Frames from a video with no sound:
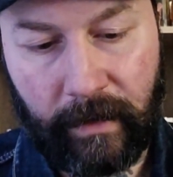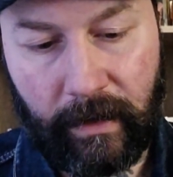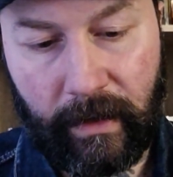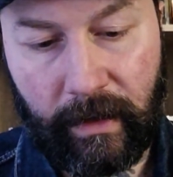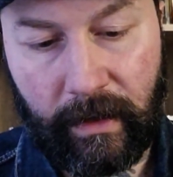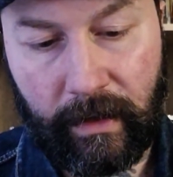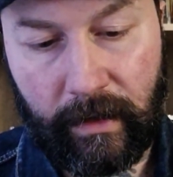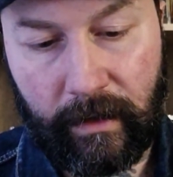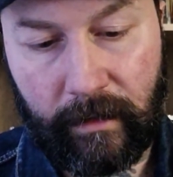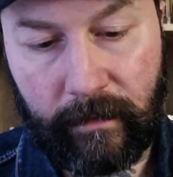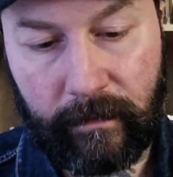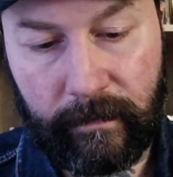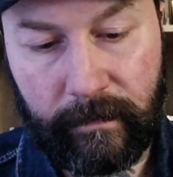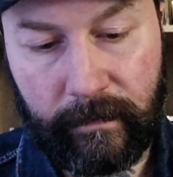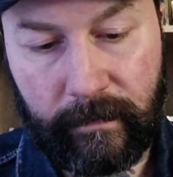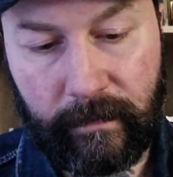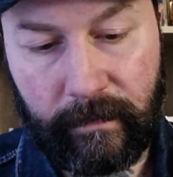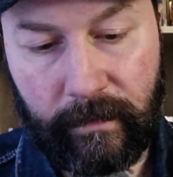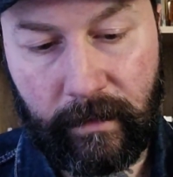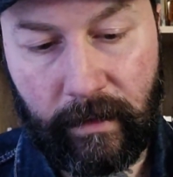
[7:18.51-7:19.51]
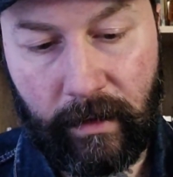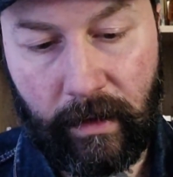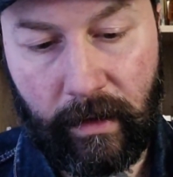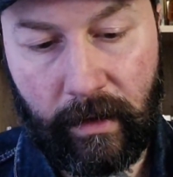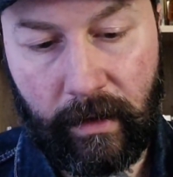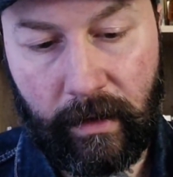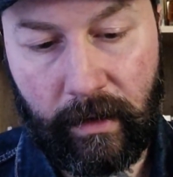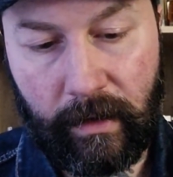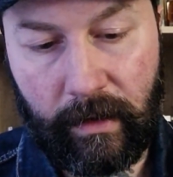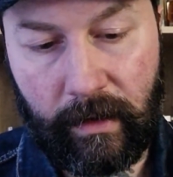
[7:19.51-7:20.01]
I
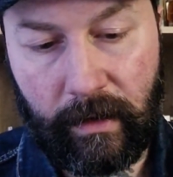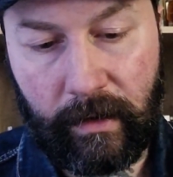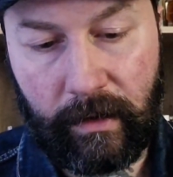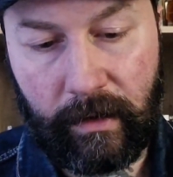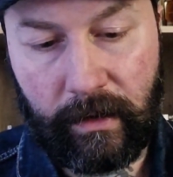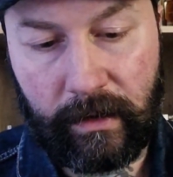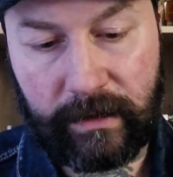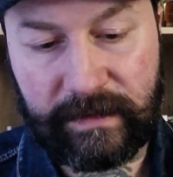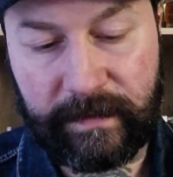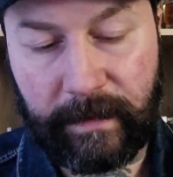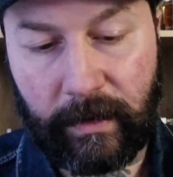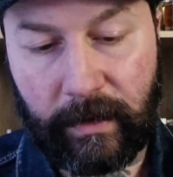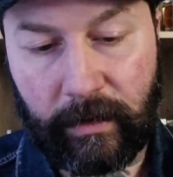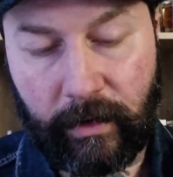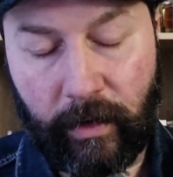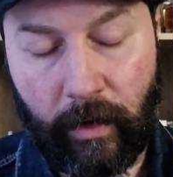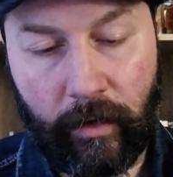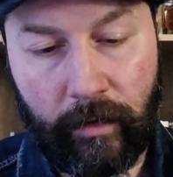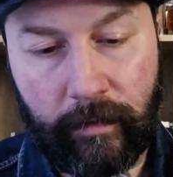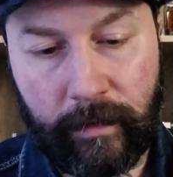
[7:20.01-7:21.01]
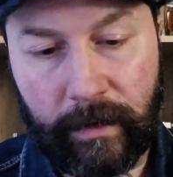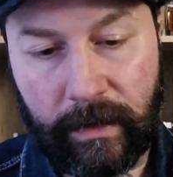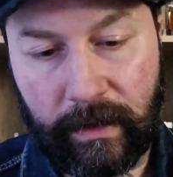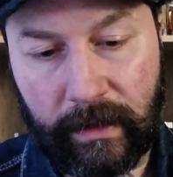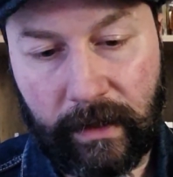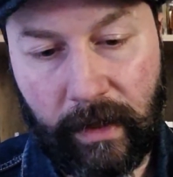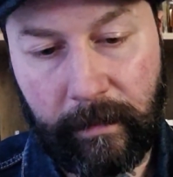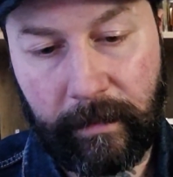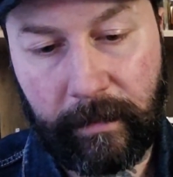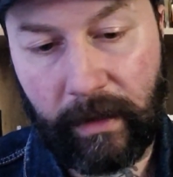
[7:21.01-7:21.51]
smelt Kobe and
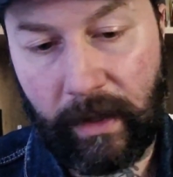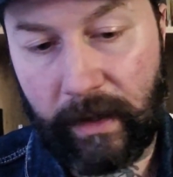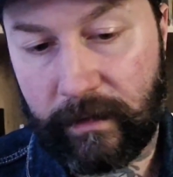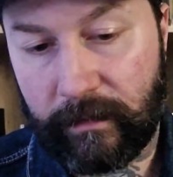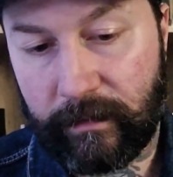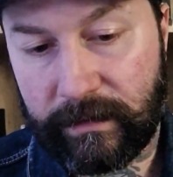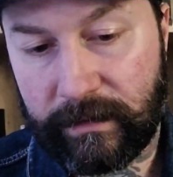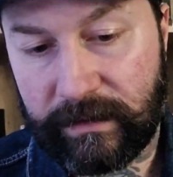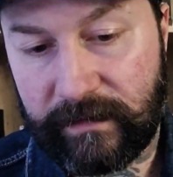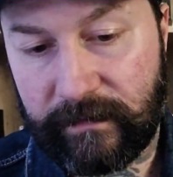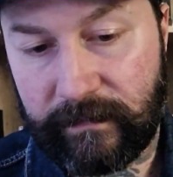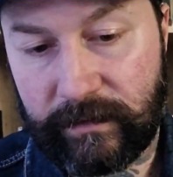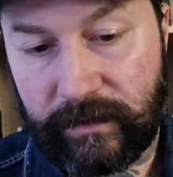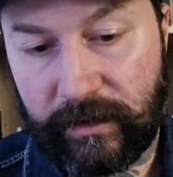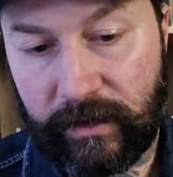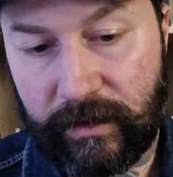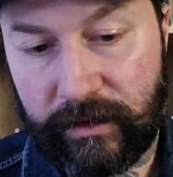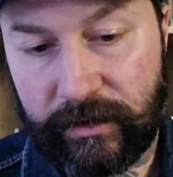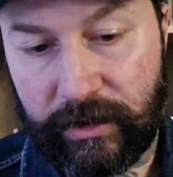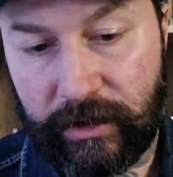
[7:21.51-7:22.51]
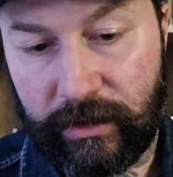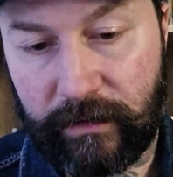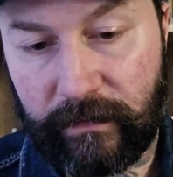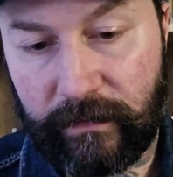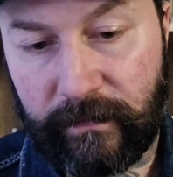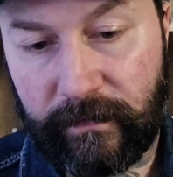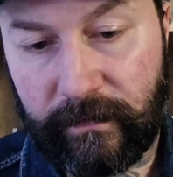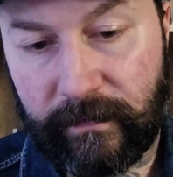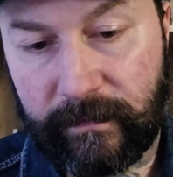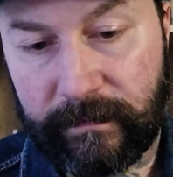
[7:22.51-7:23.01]
a couple of other ones from Xerjoff.